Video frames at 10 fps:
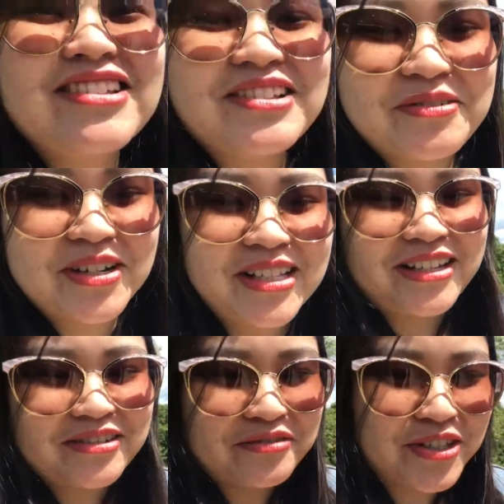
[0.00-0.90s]
didn't want to take
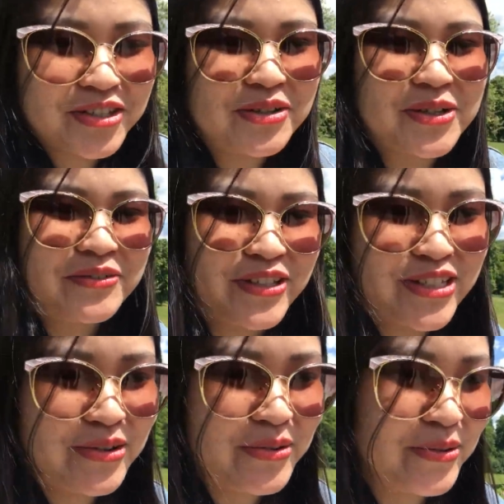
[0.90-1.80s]
a video if it's
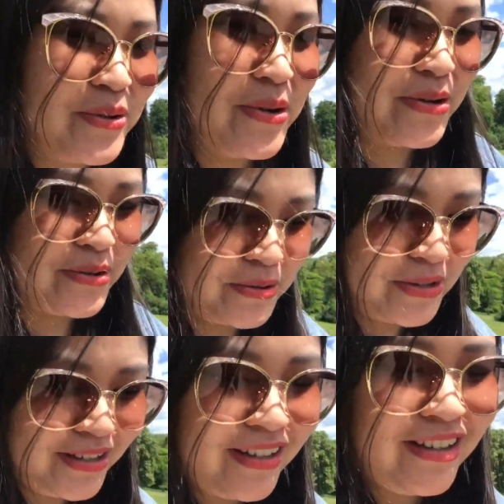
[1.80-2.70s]
so
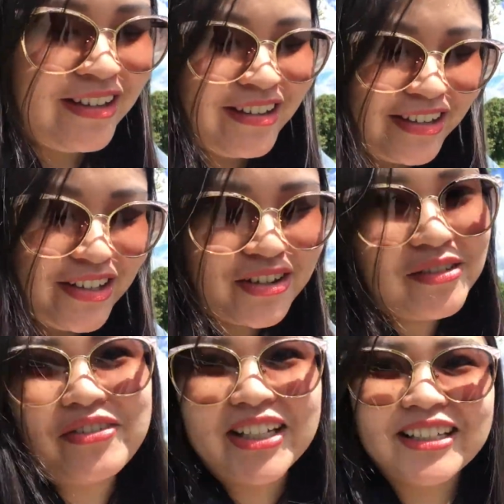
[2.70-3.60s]

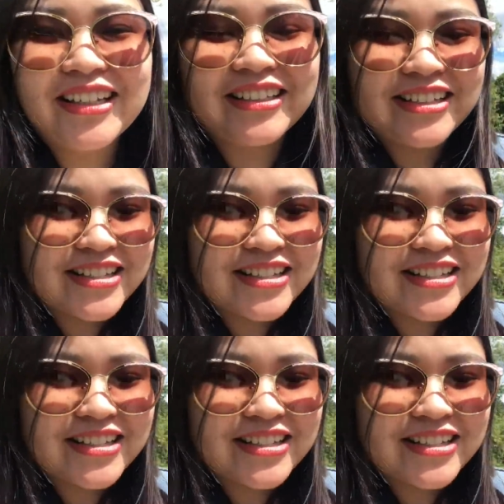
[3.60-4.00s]
inconvenient and